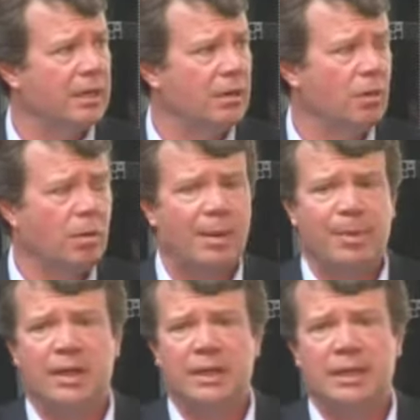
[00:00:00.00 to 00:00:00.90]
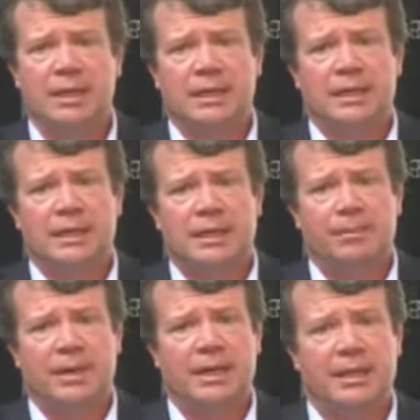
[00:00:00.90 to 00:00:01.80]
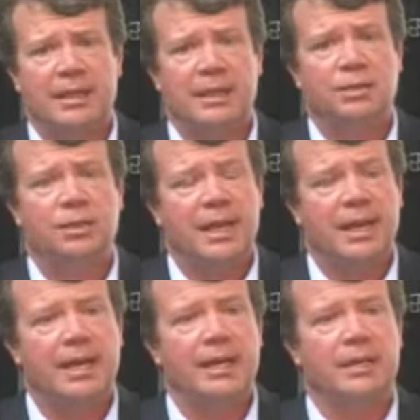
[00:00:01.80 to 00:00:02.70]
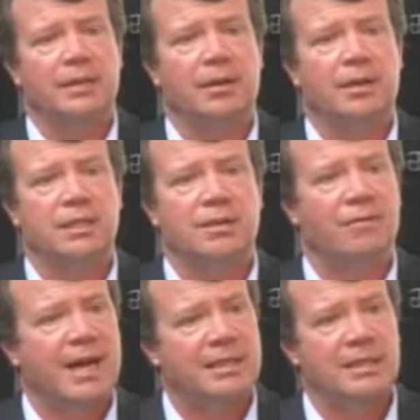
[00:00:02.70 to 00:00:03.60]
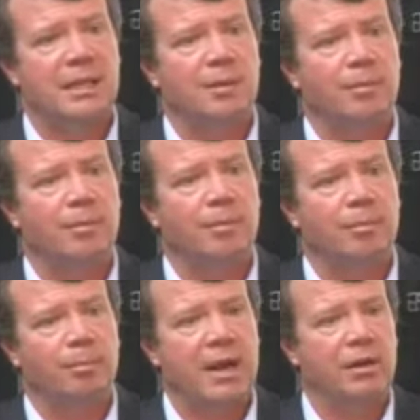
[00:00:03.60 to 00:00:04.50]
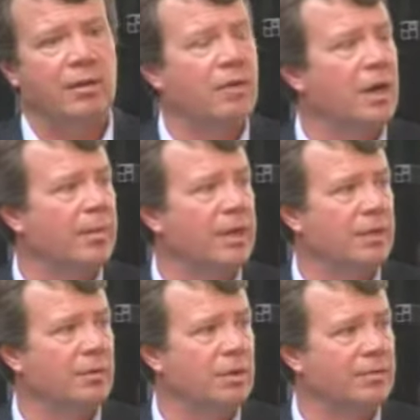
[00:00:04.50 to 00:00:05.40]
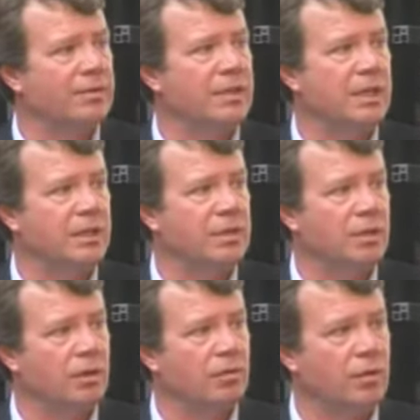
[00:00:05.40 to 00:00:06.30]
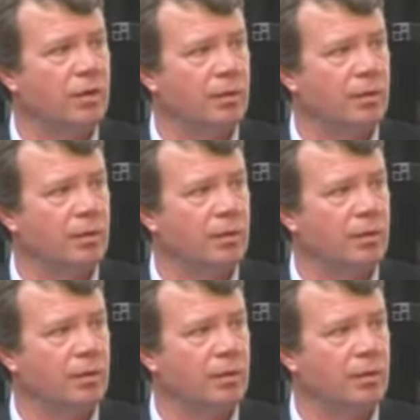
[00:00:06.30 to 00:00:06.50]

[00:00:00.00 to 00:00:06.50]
grow rapidly. And I think today there is a vastly better environment than there was 15 years ago for